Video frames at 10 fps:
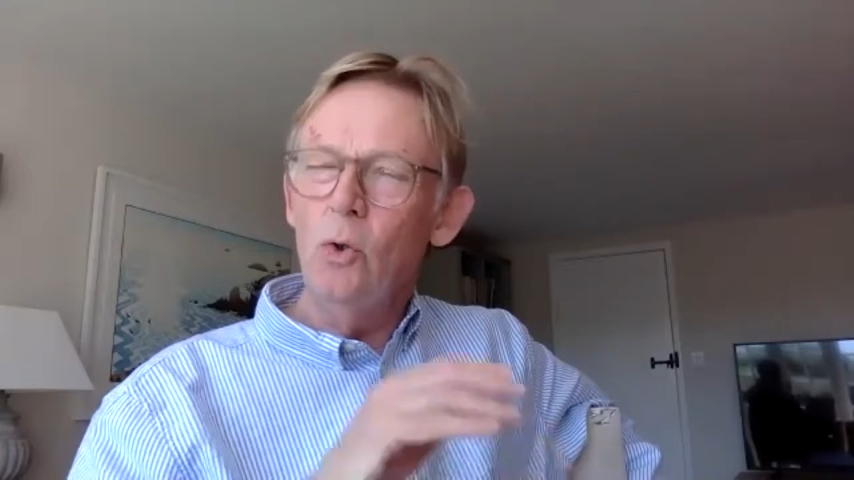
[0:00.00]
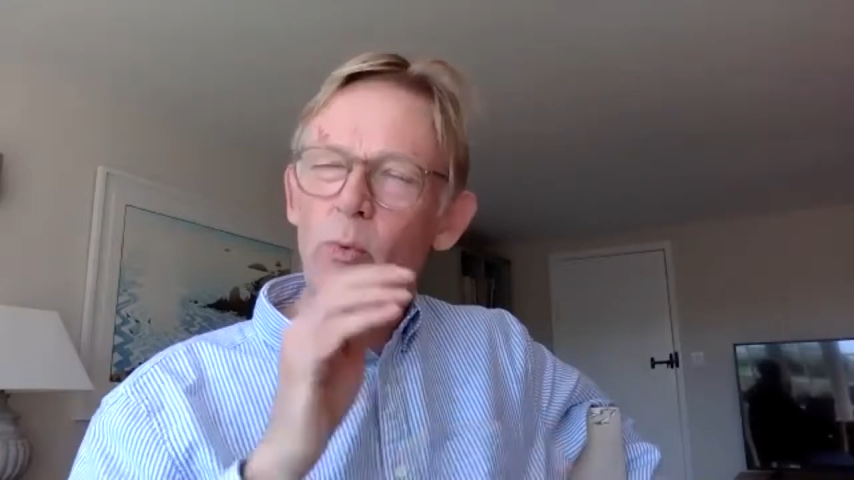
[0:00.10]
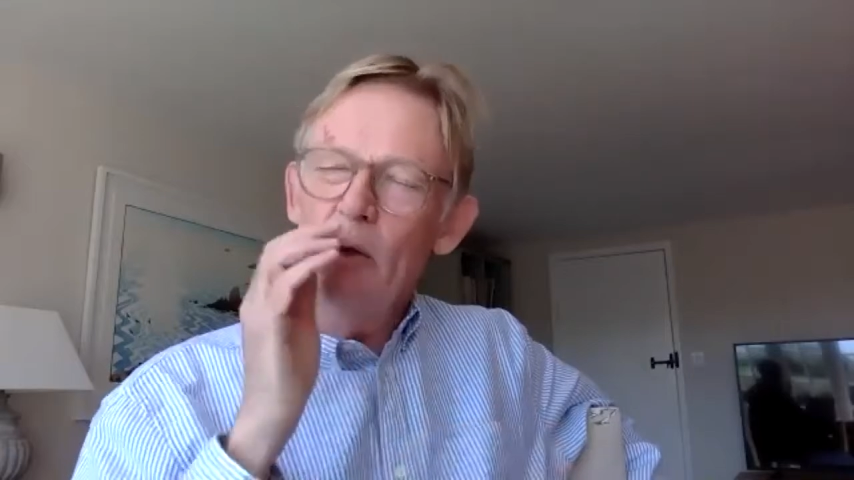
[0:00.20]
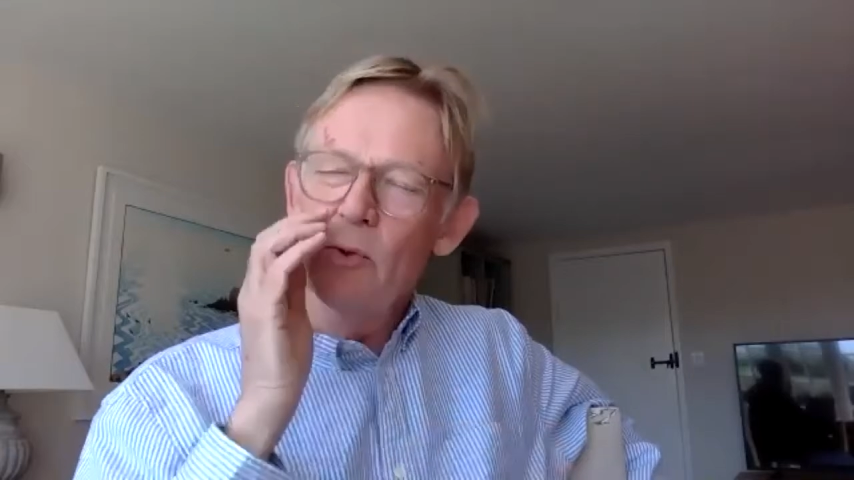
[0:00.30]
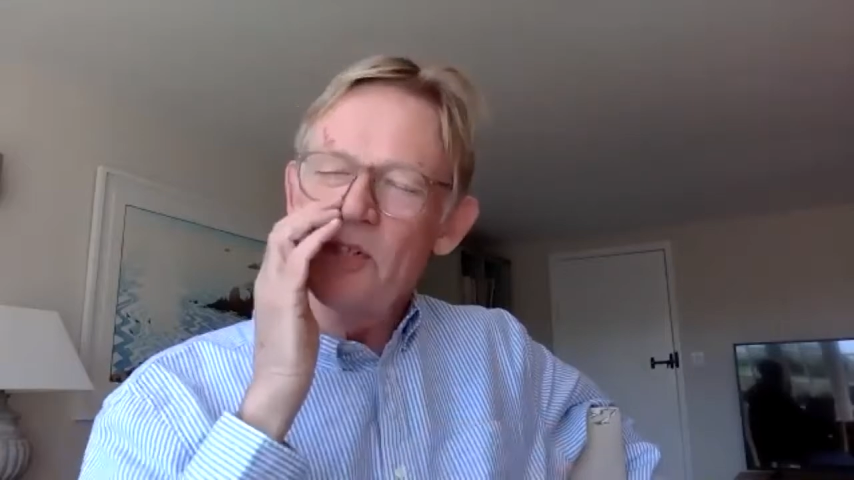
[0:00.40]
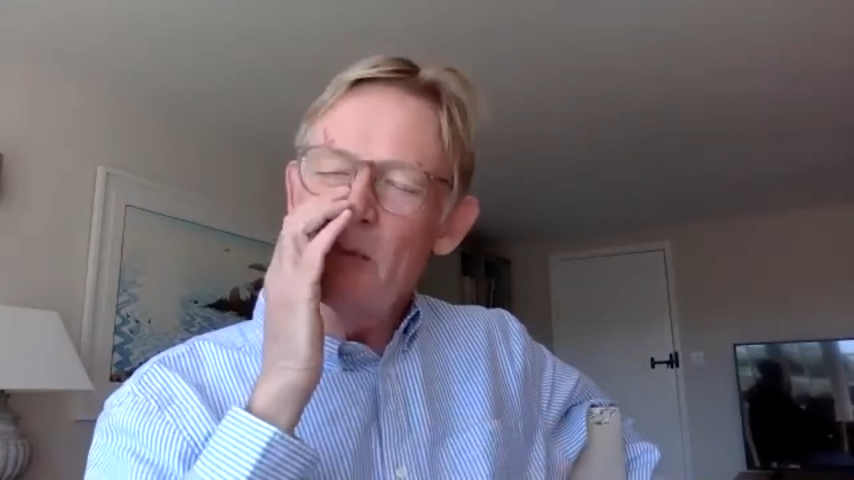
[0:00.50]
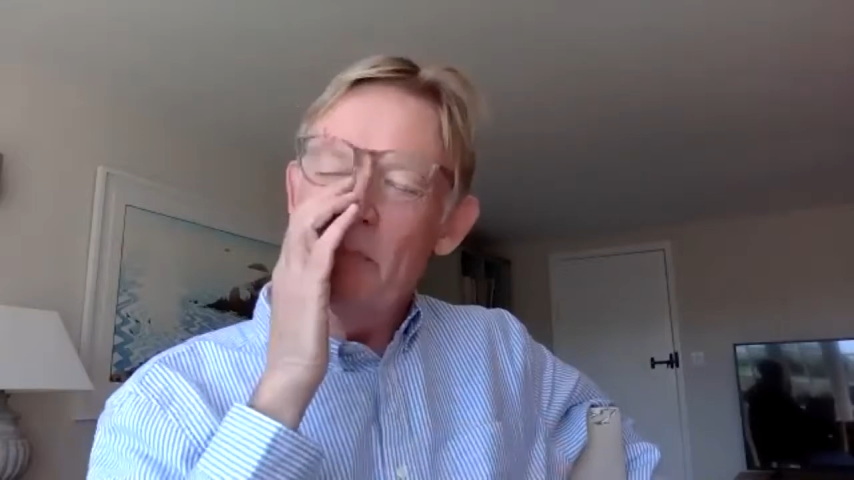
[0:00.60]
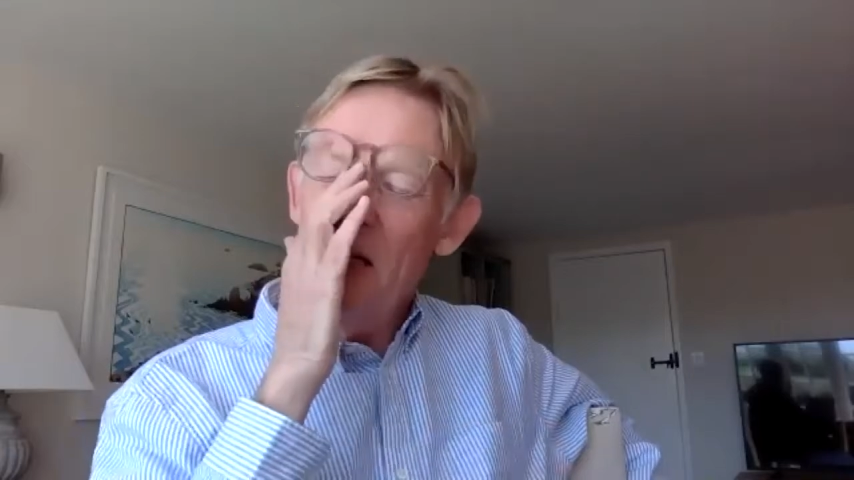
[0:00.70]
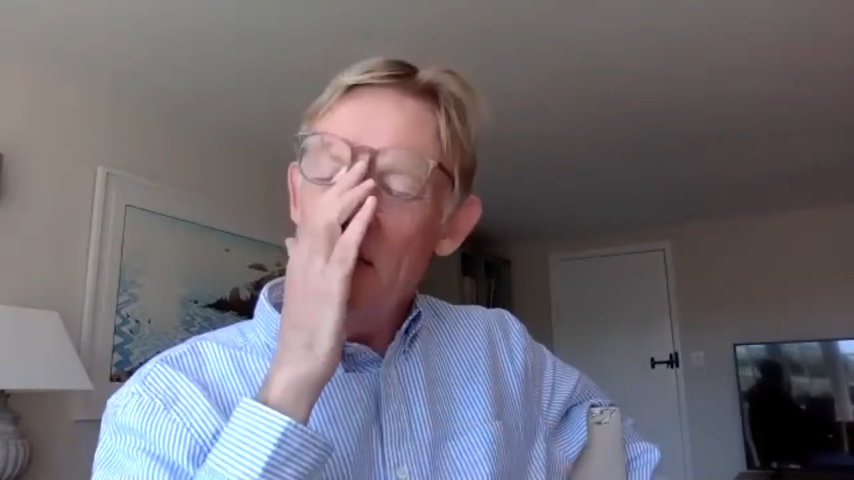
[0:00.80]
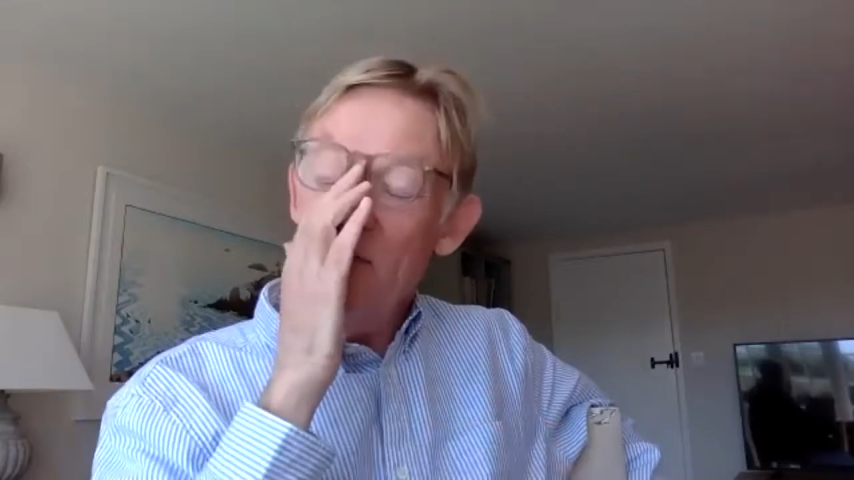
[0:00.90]
we're also
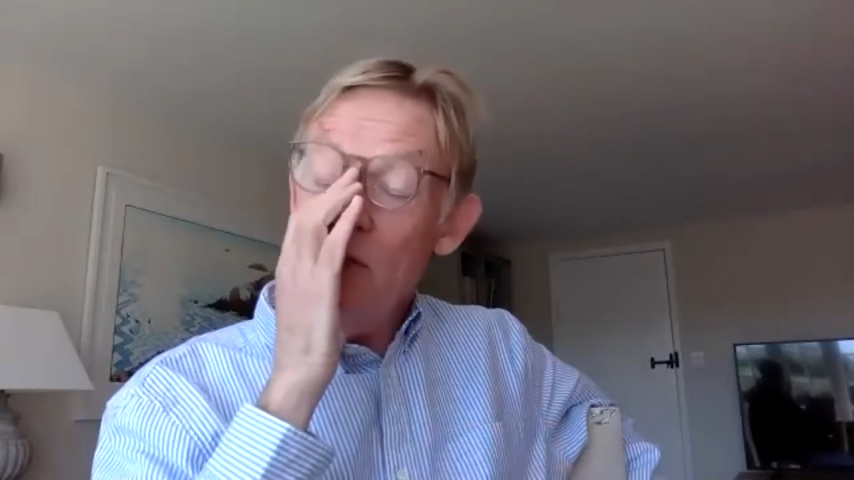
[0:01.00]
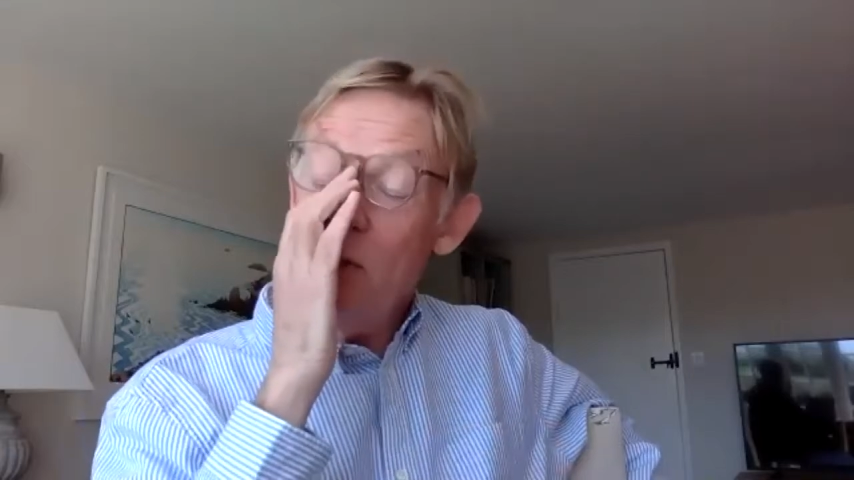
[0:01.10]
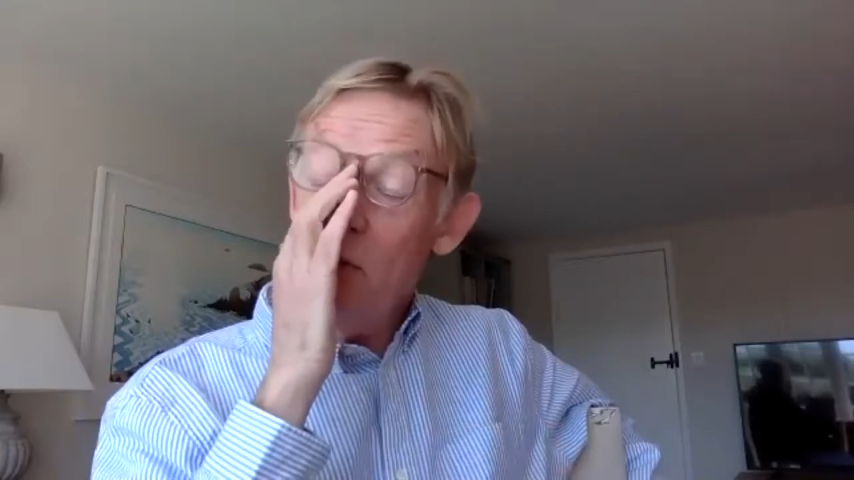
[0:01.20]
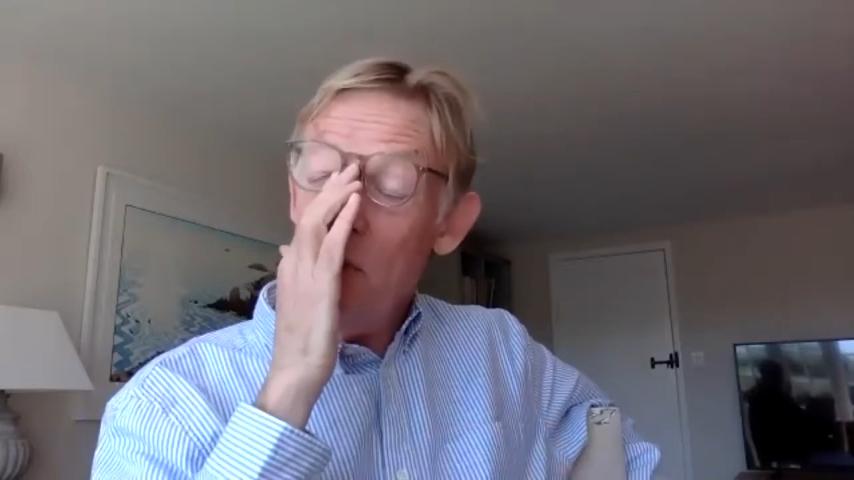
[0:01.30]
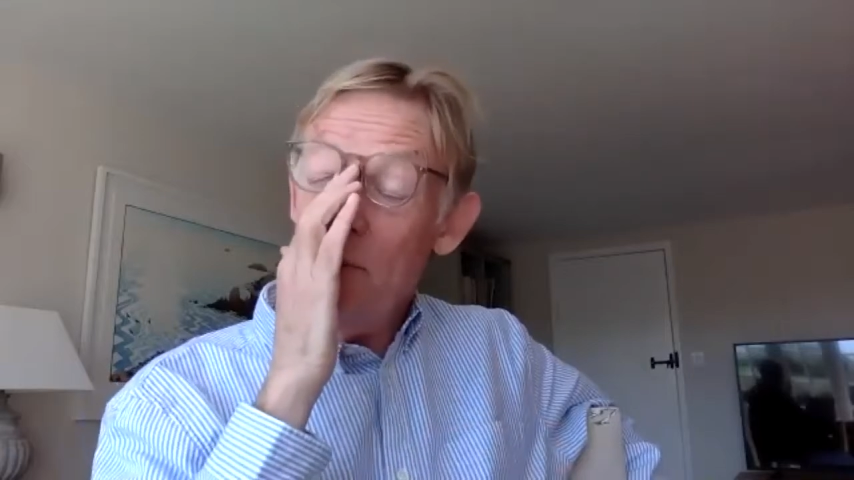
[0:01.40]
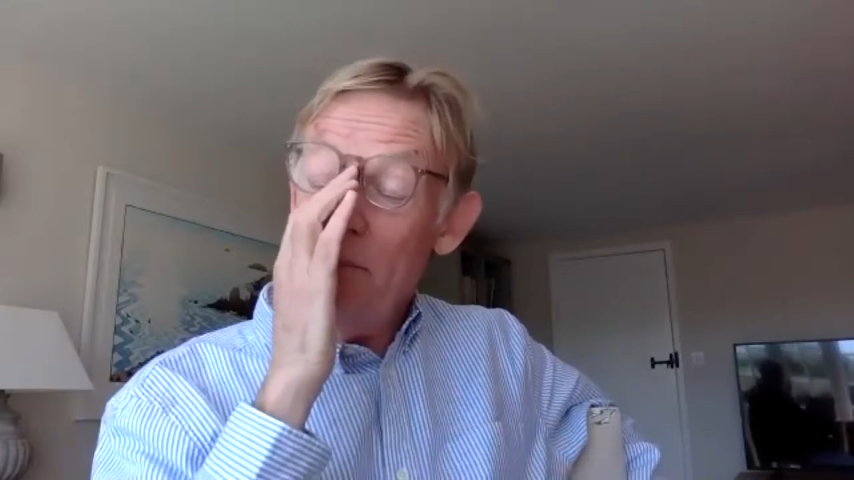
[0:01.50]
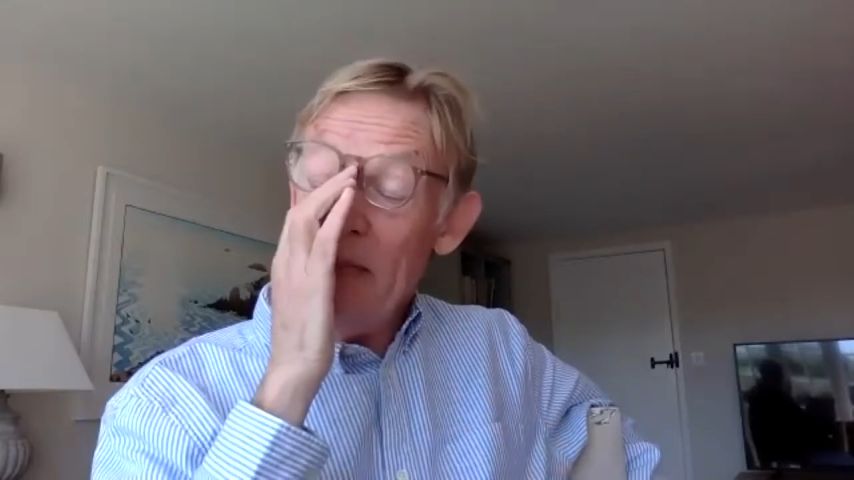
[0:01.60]
part of two